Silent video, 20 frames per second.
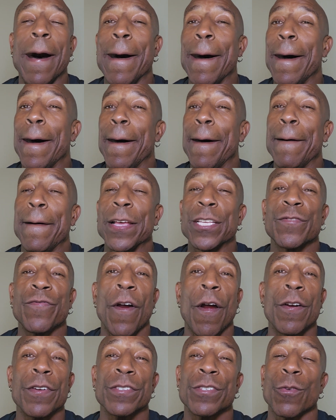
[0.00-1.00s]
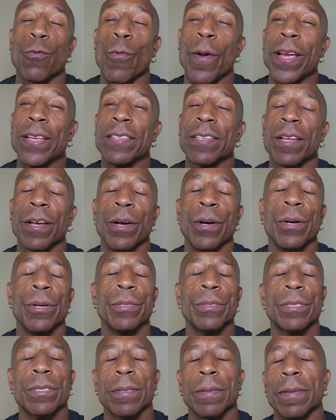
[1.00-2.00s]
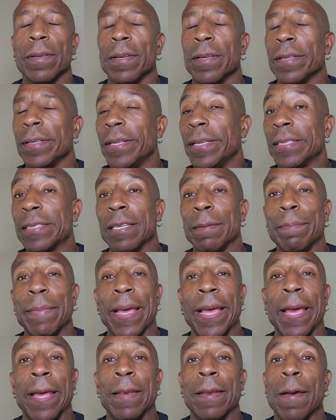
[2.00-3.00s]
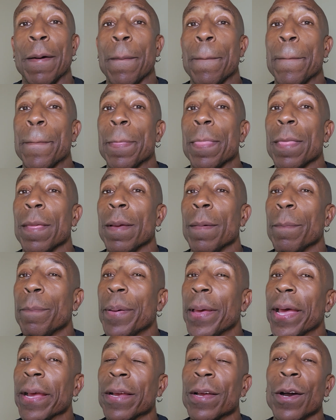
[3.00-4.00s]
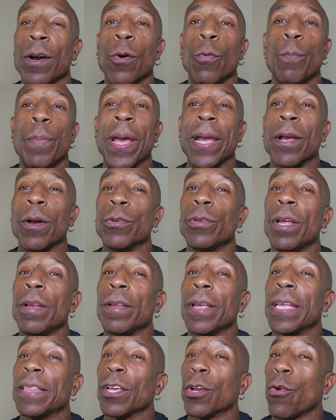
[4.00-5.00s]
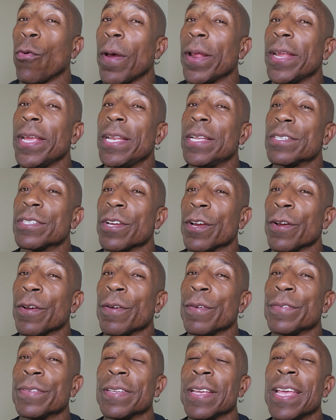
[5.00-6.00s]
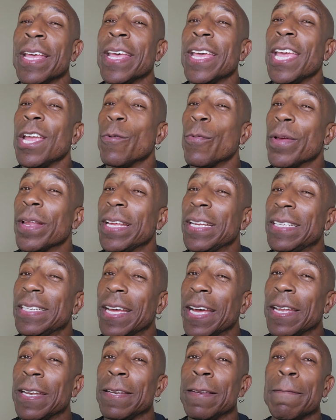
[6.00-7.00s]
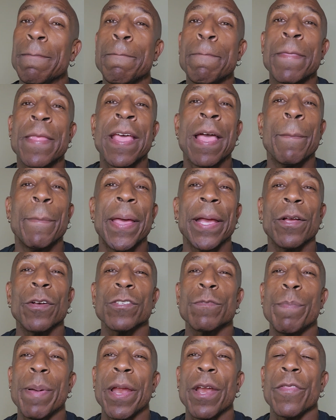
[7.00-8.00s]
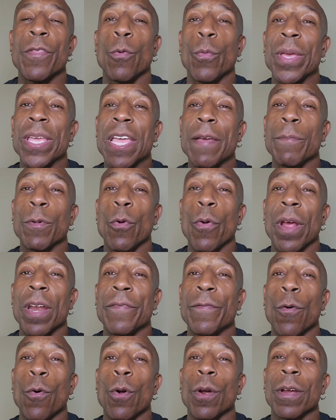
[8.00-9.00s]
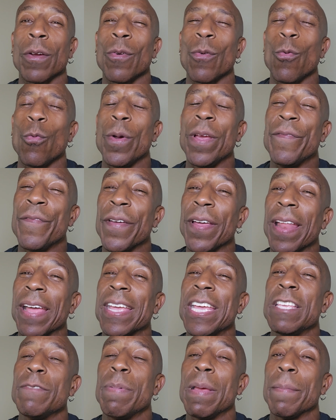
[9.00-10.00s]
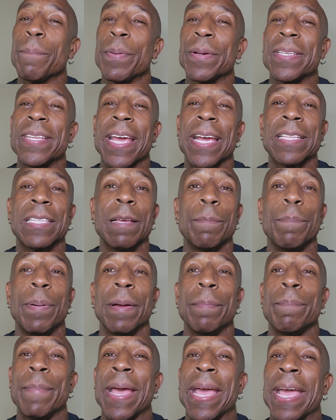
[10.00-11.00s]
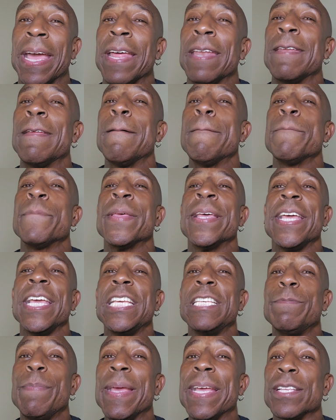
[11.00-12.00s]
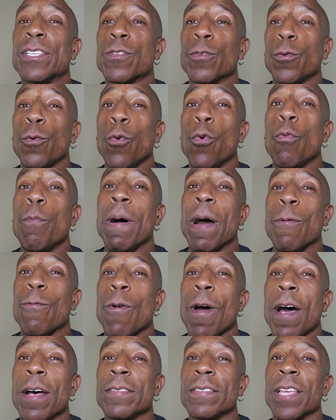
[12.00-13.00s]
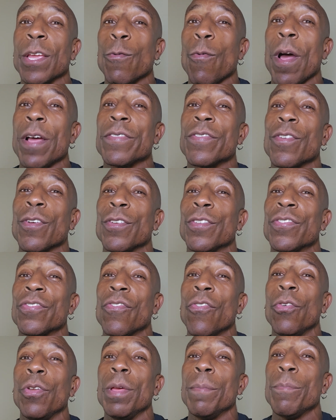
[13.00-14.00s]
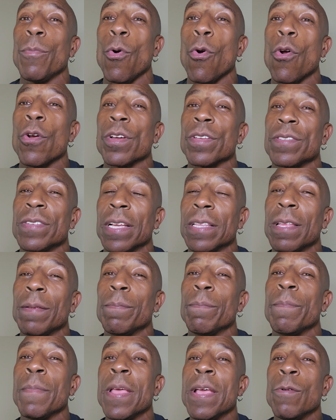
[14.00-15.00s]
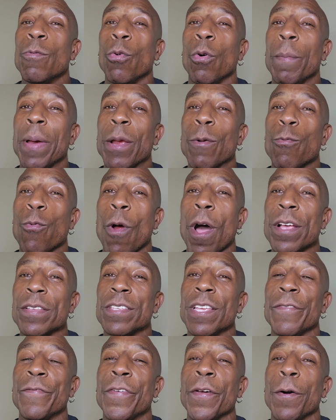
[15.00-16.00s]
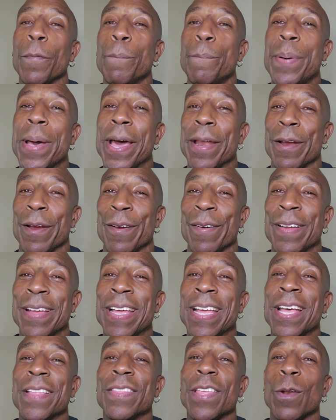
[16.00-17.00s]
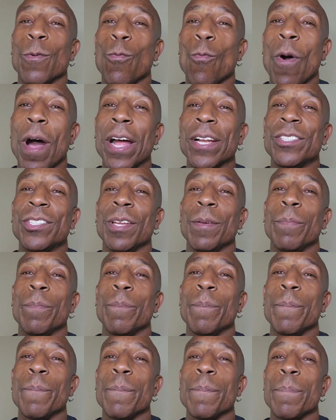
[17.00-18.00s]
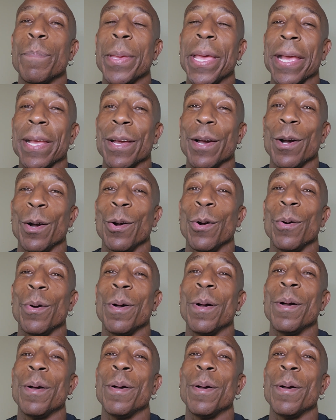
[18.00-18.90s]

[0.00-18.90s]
As far as the race goes, listen, man, Pecco doesn't get the credit he deserves. He really doesn't. Pecco's better than we give him credit for. We feel like he's been protected, but man, he's being schooled by Rossi, and Rossi's going to school him more because nothing will make Rossi feel better than watching Pecco